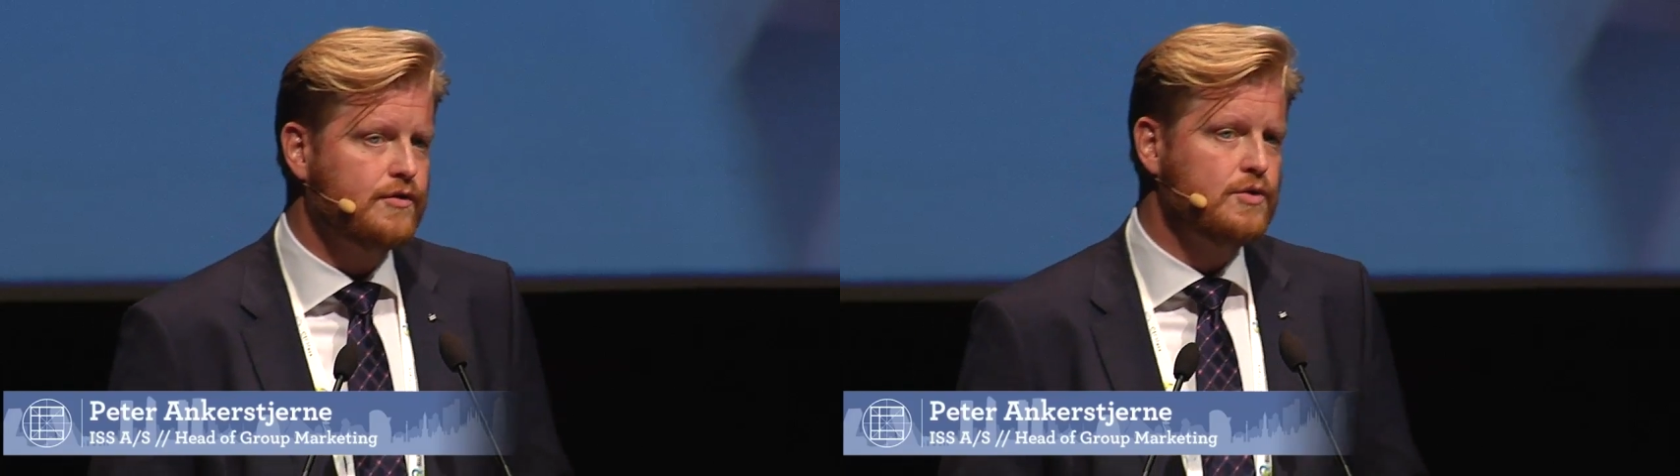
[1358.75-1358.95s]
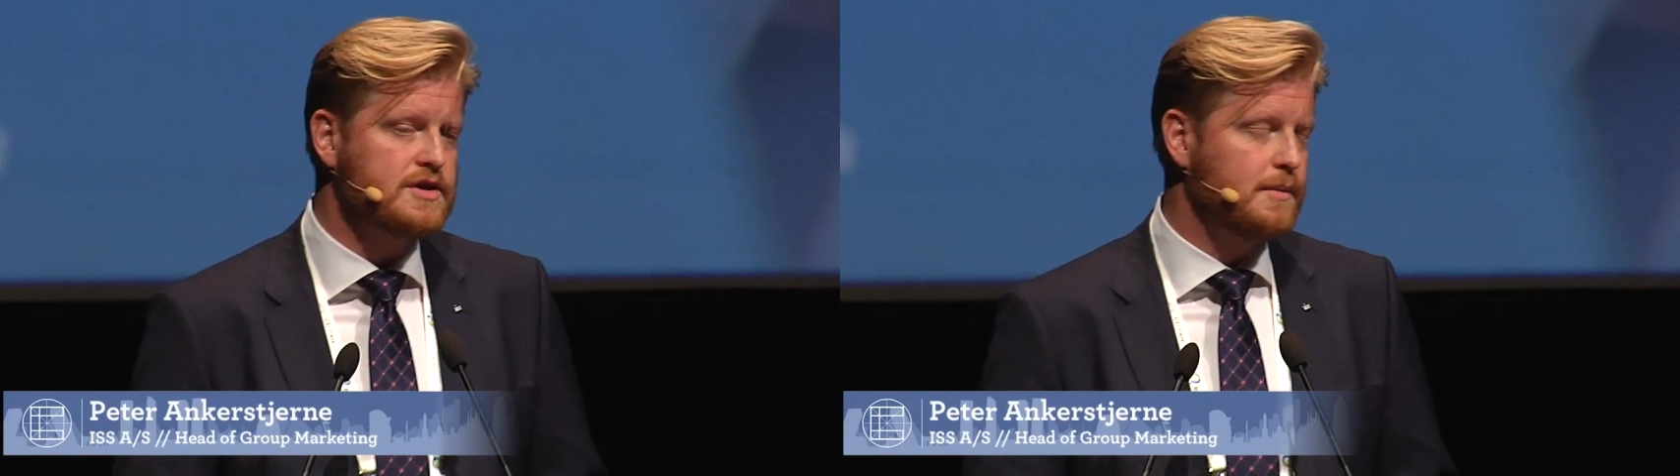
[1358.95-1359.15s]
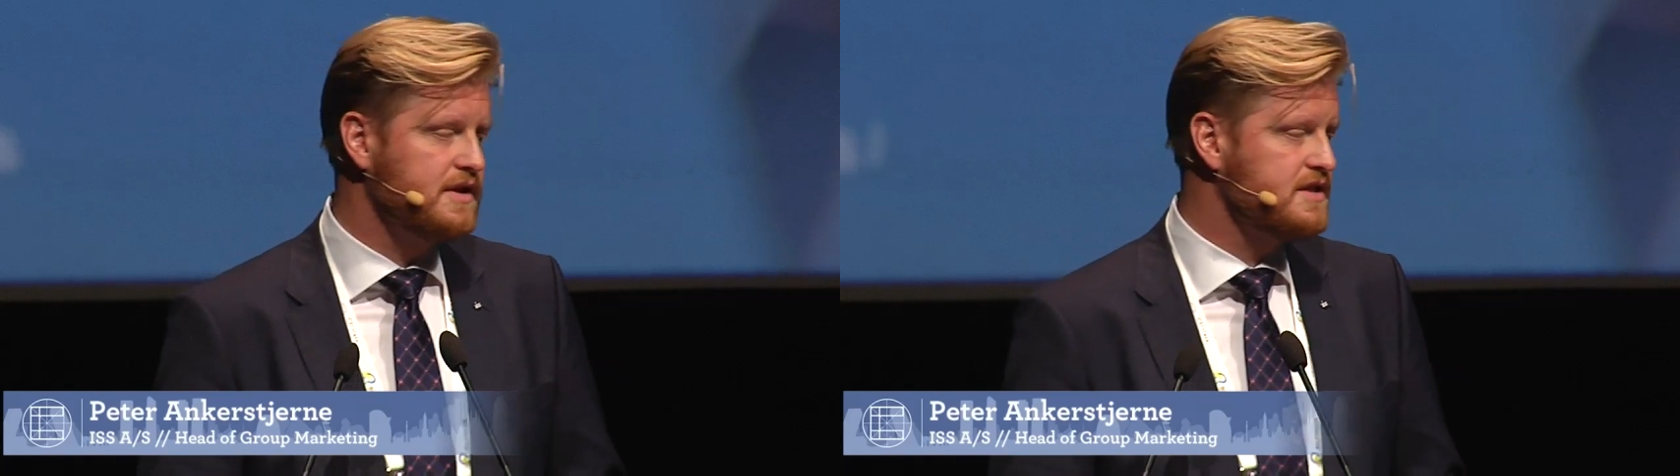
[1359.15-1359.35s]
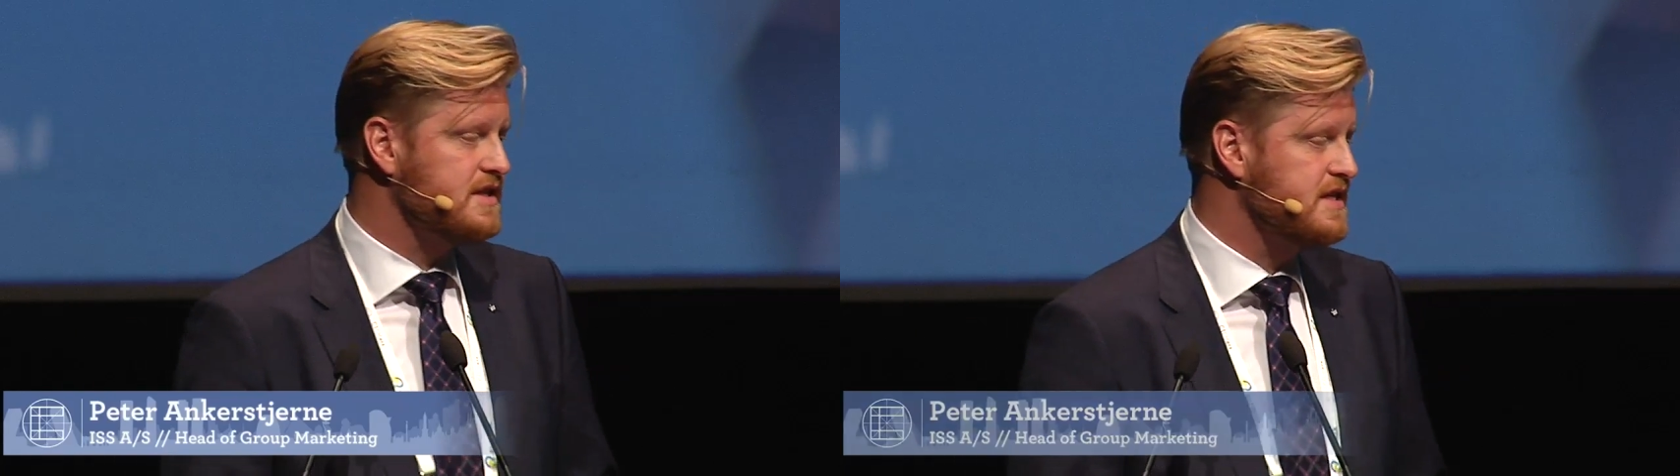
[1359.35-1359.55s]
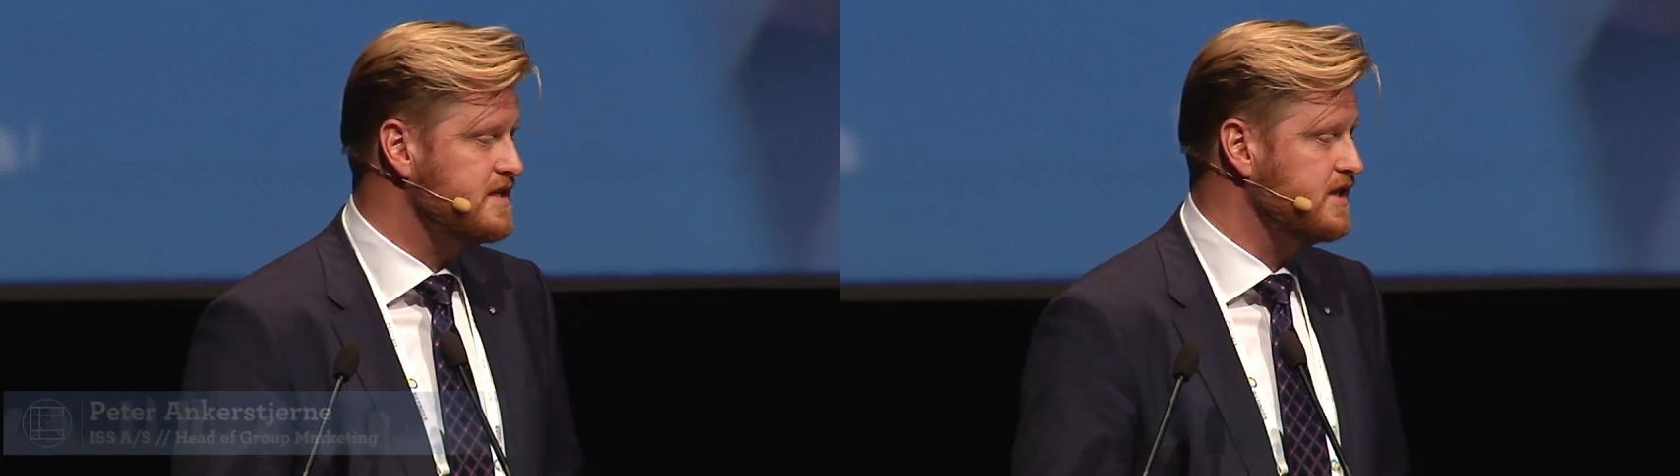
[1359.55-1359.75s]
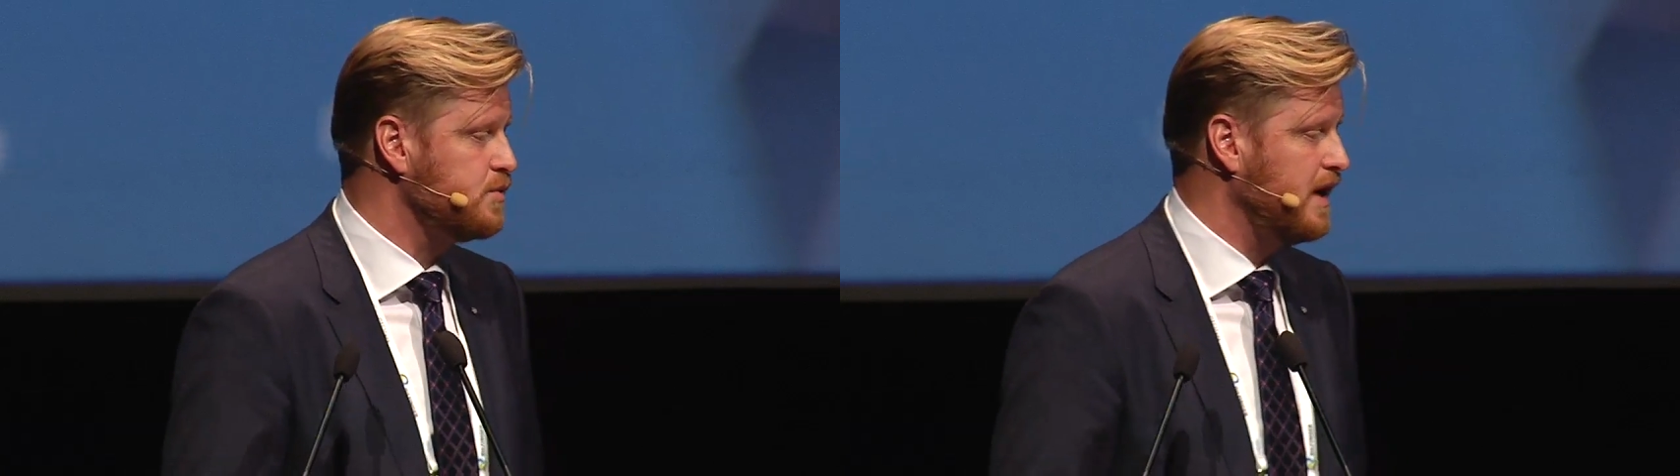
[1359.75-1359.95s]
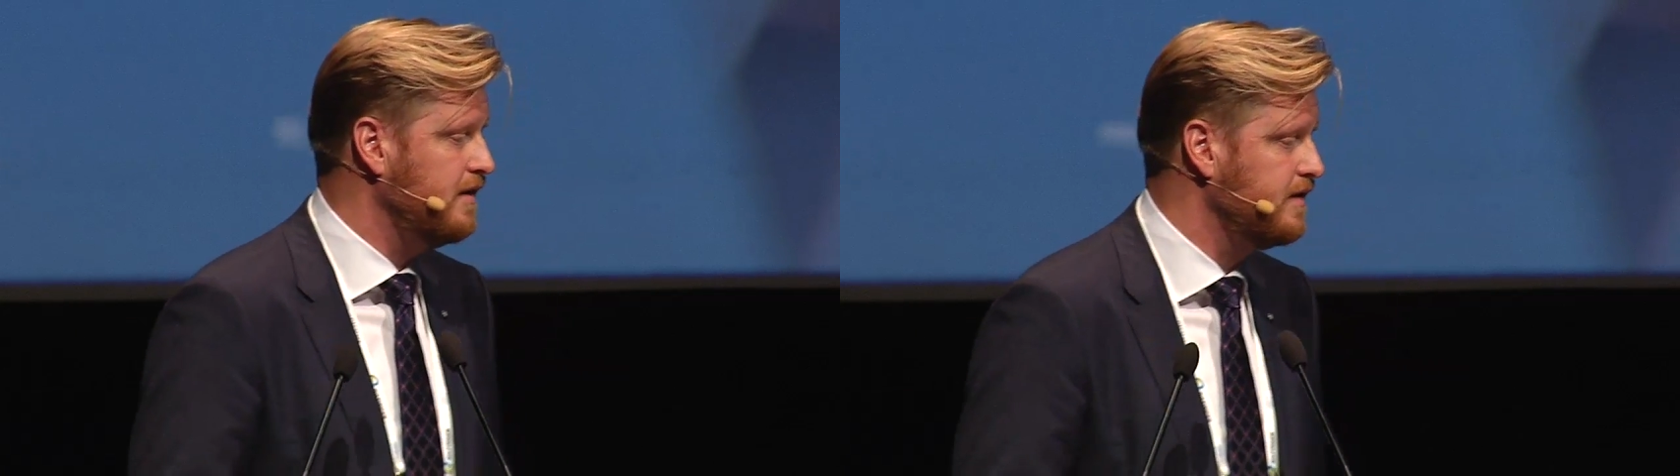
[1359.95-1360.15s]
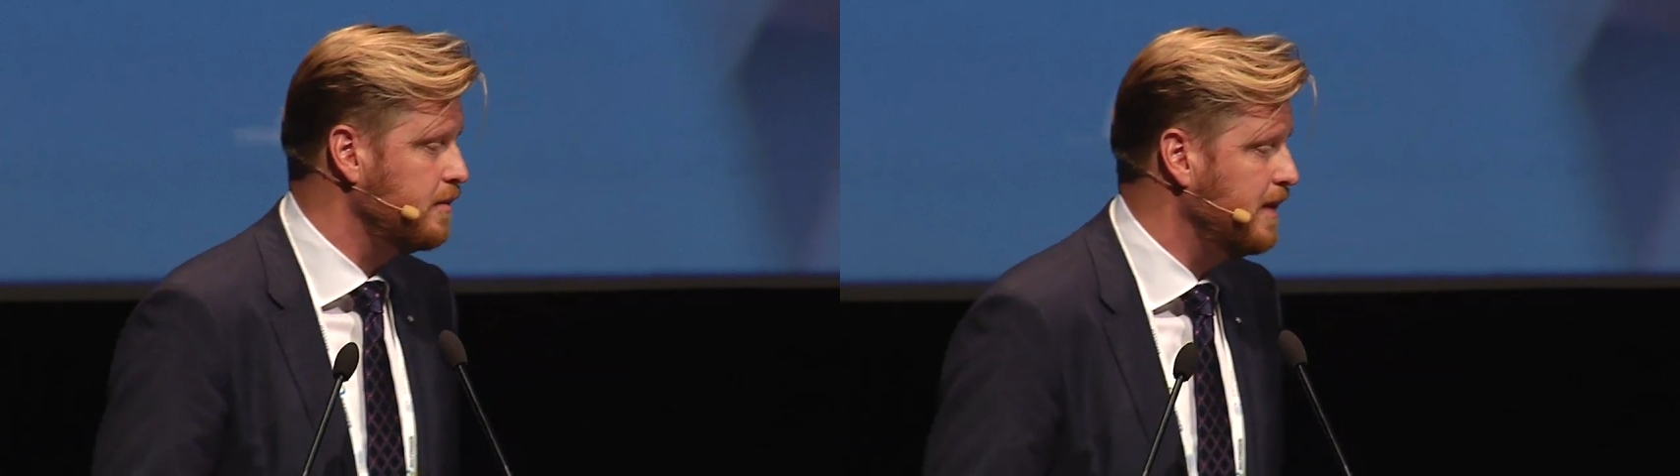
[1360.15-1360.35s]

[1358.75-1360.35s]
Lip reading: through some of the statistics we have in the